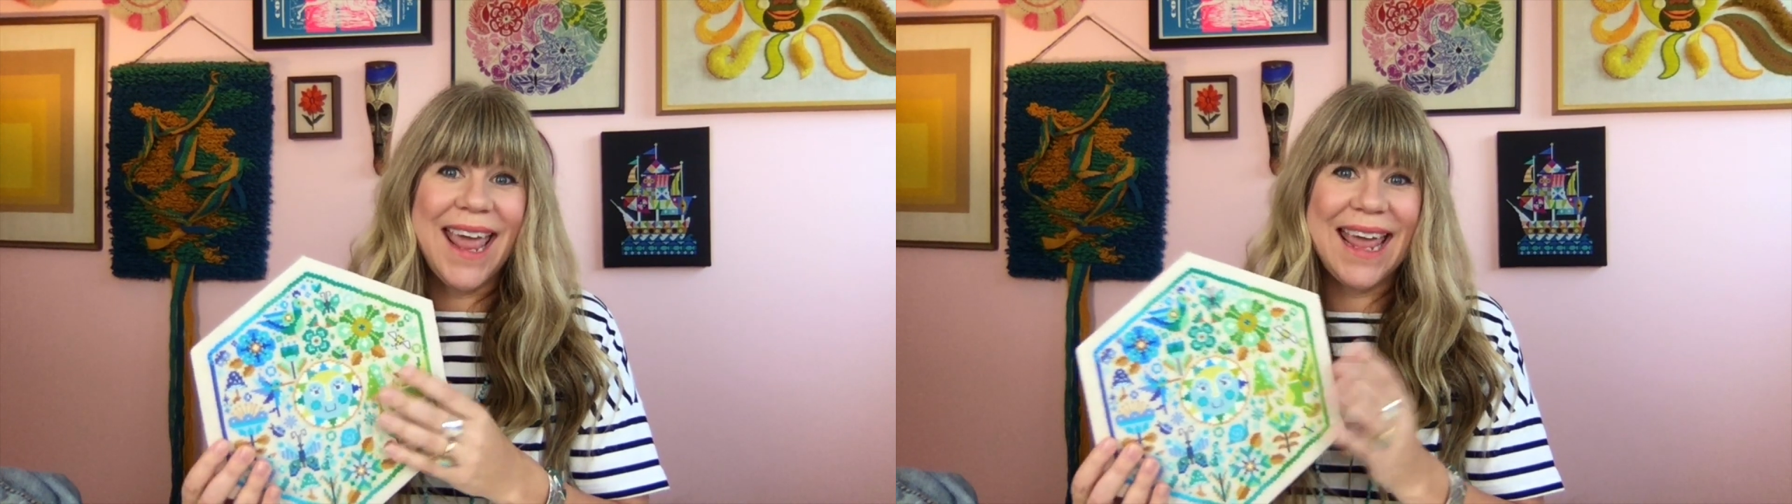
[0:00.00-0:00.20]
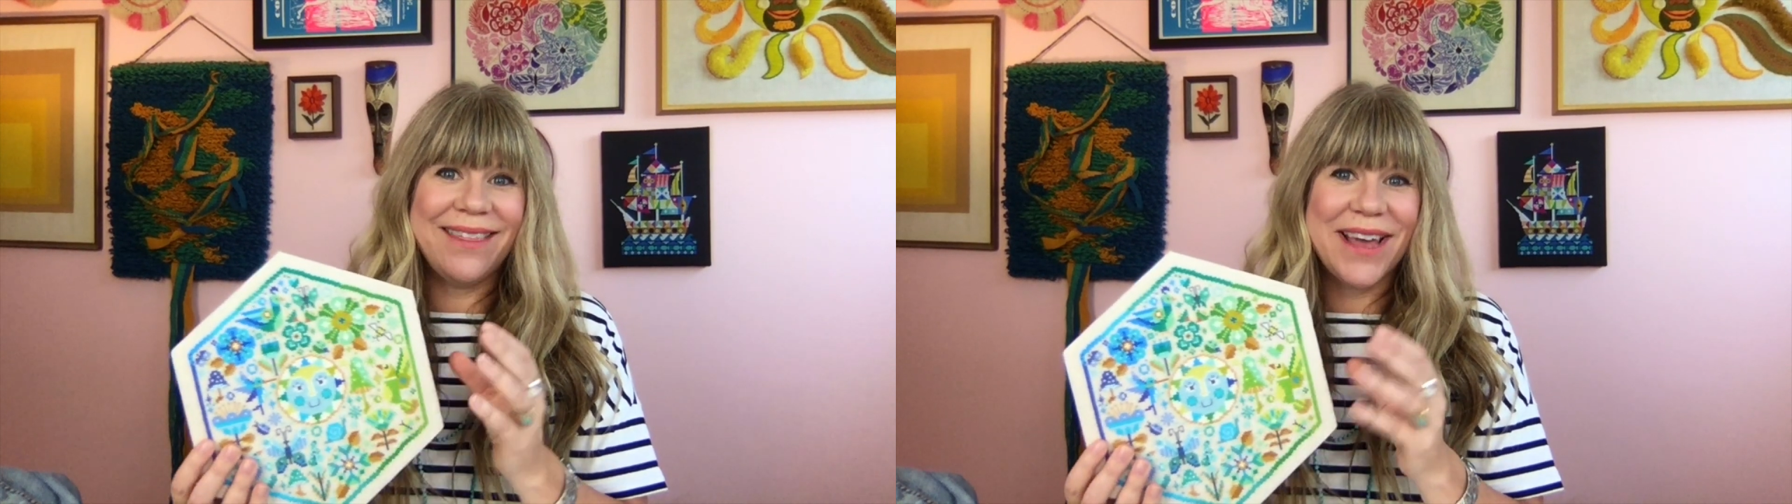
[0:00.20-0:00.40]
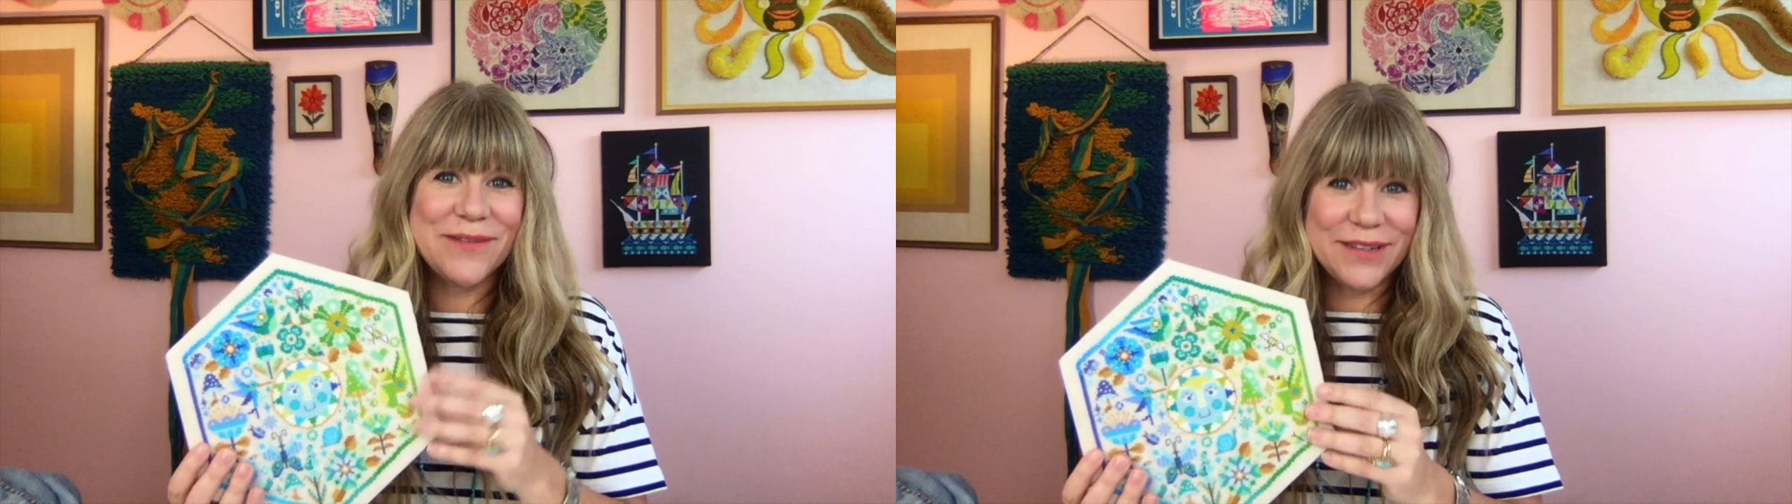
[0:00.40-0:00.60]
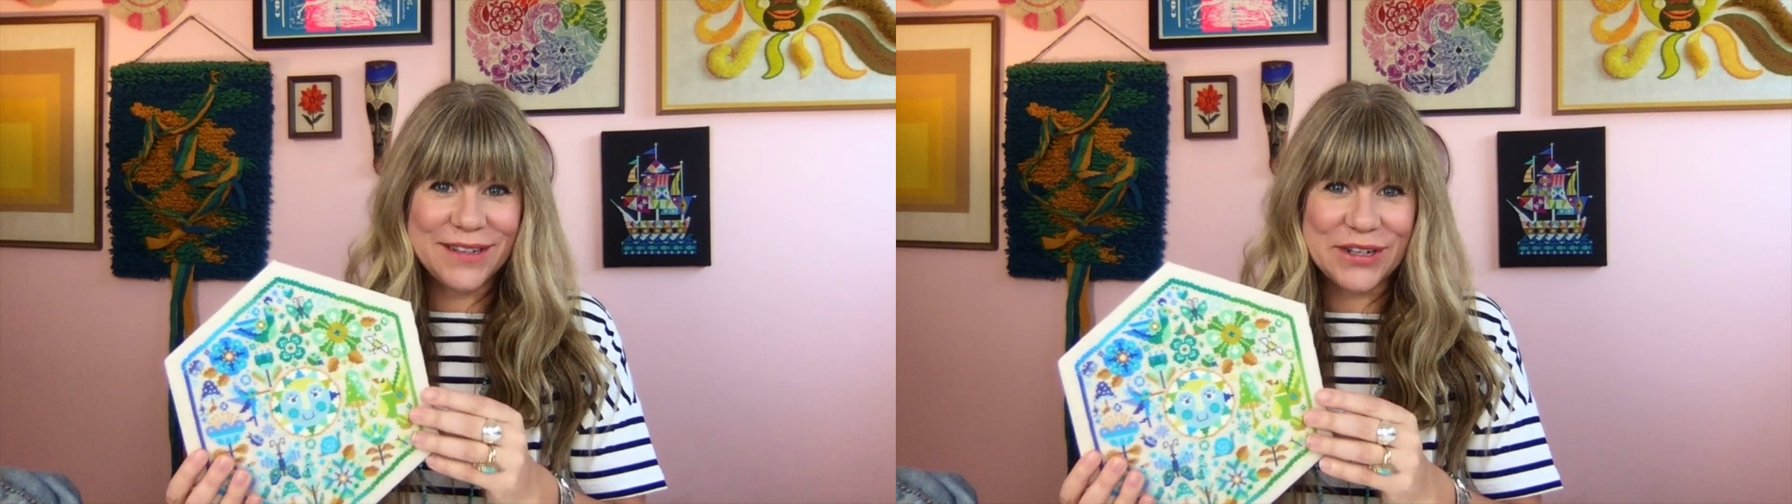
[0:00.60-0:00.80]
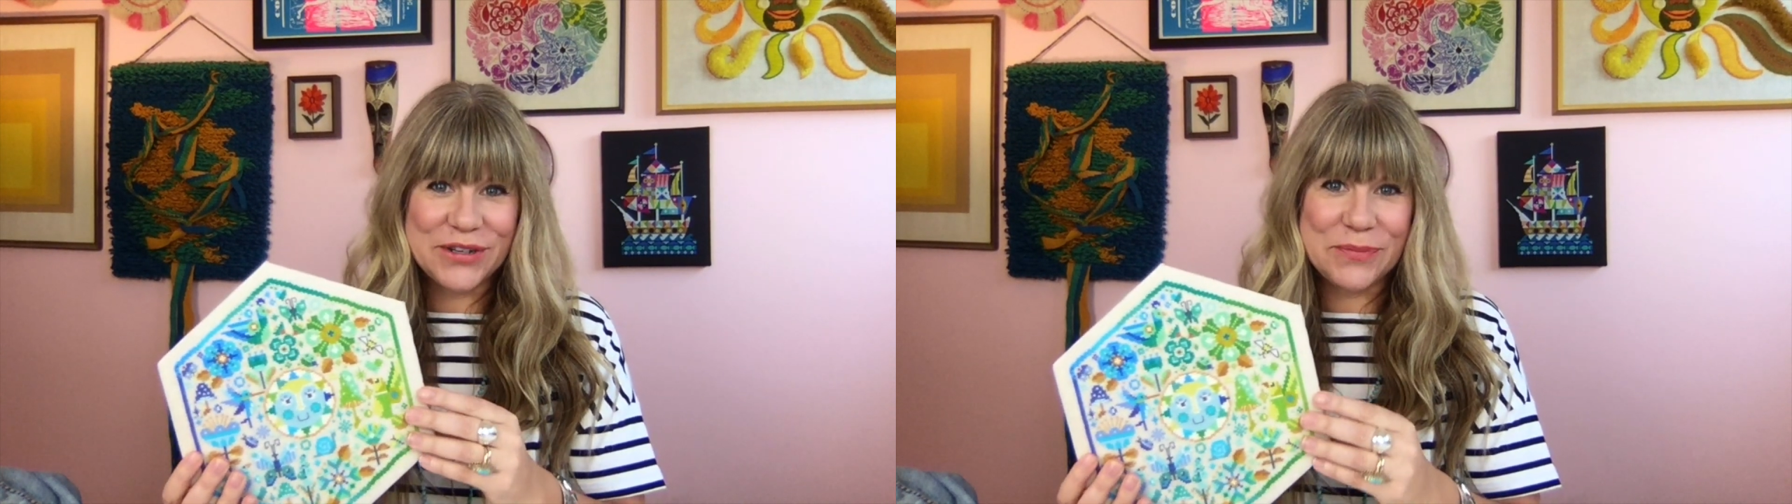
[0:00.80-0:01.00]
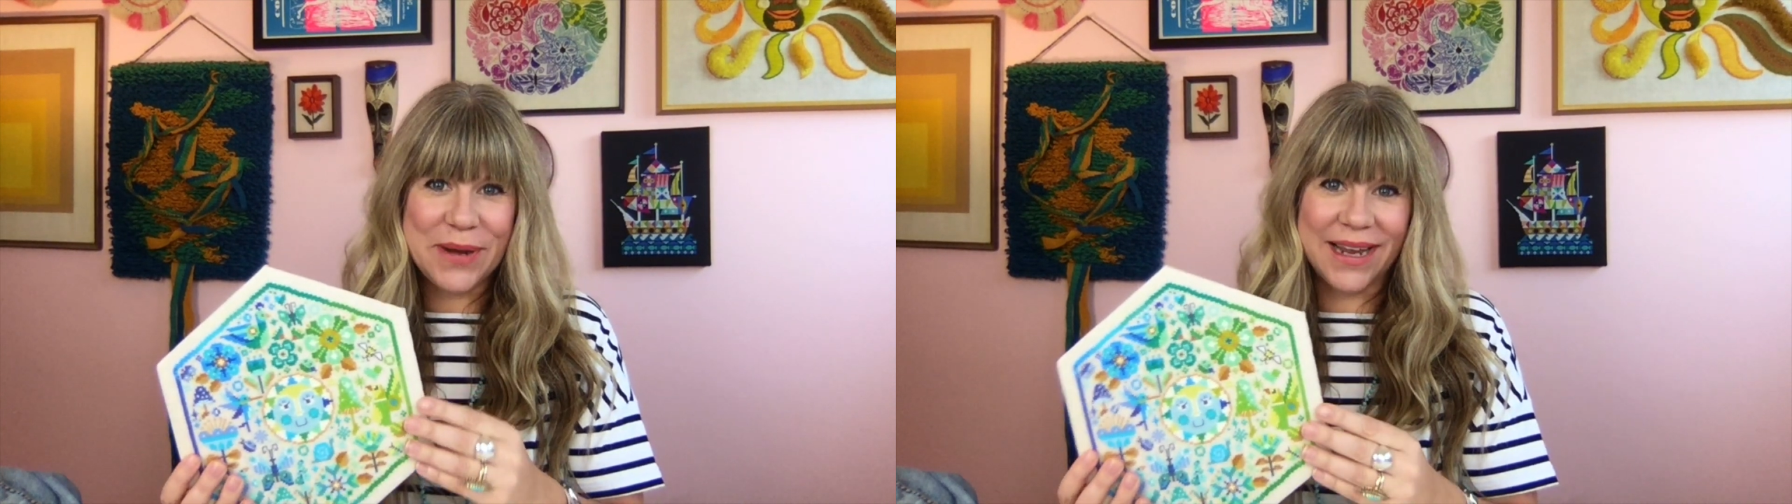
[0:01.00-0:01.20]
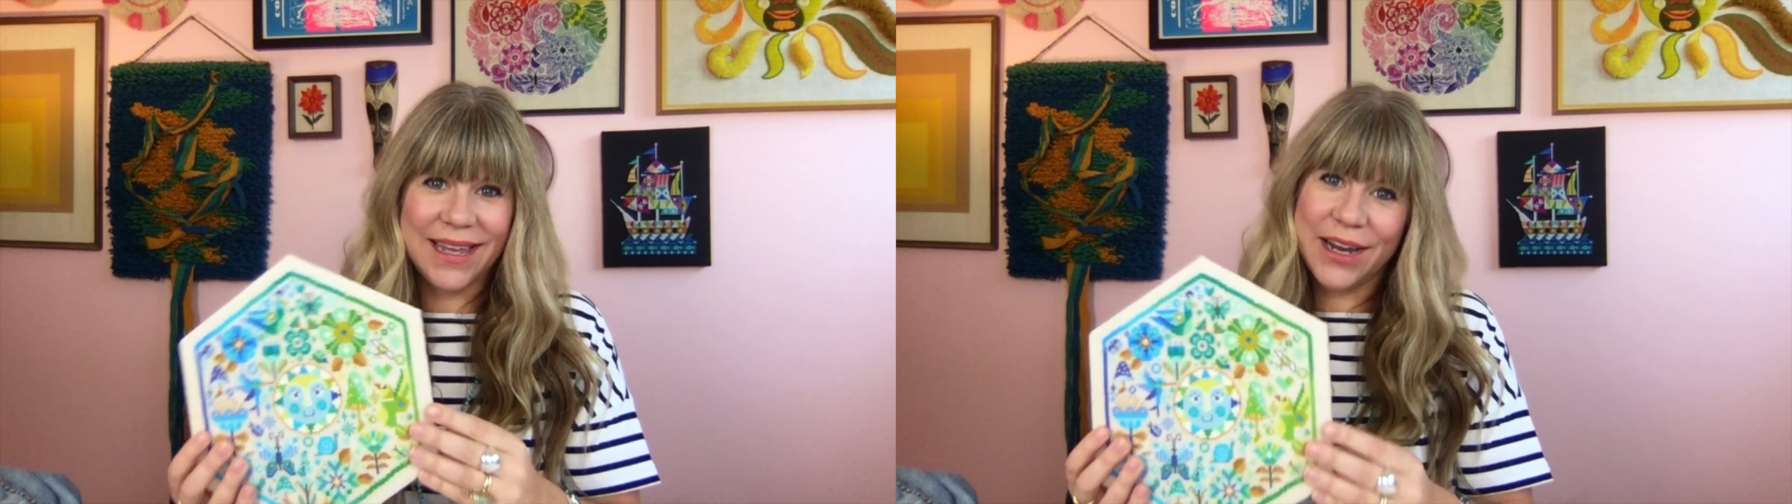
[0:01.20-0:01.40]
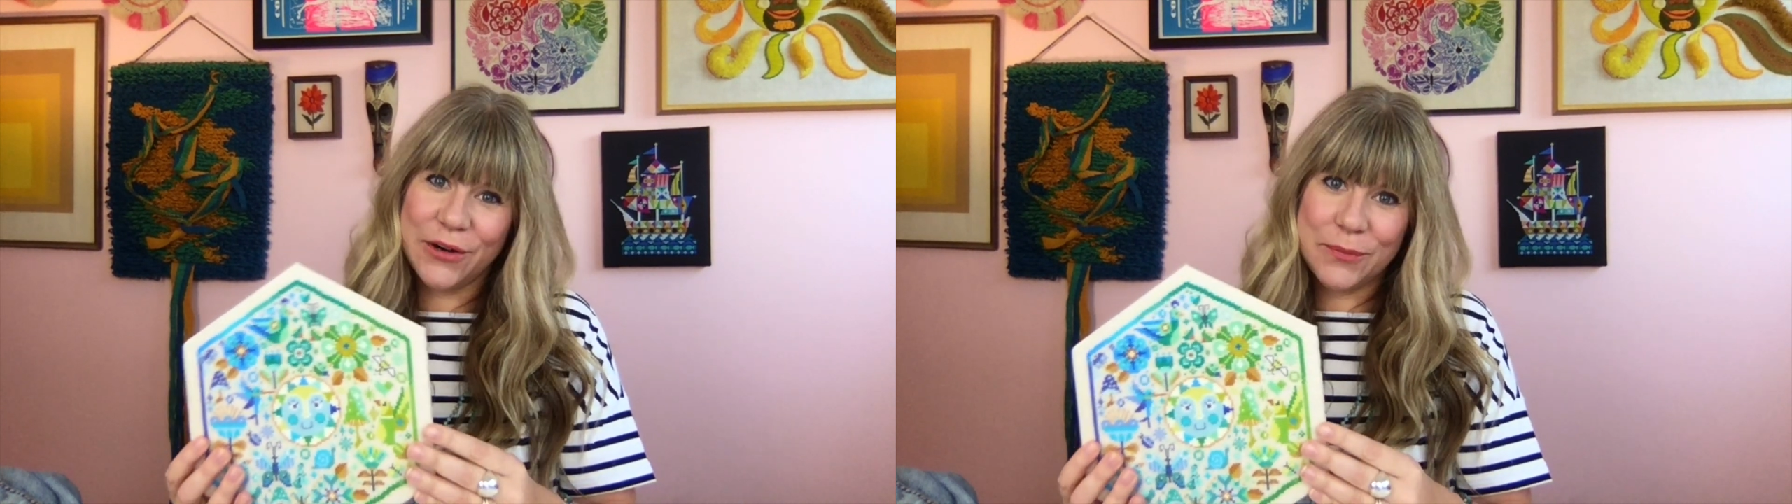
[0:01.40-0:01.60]
and that was stitched by
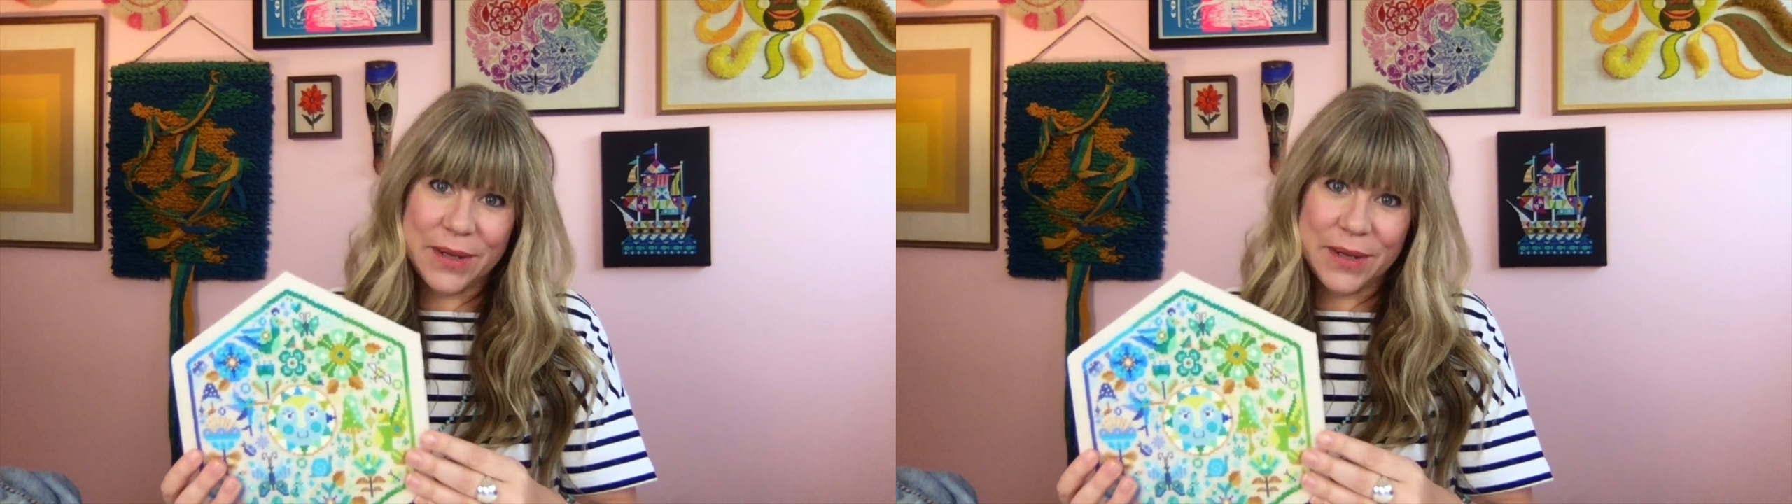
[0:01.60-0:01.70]
Karen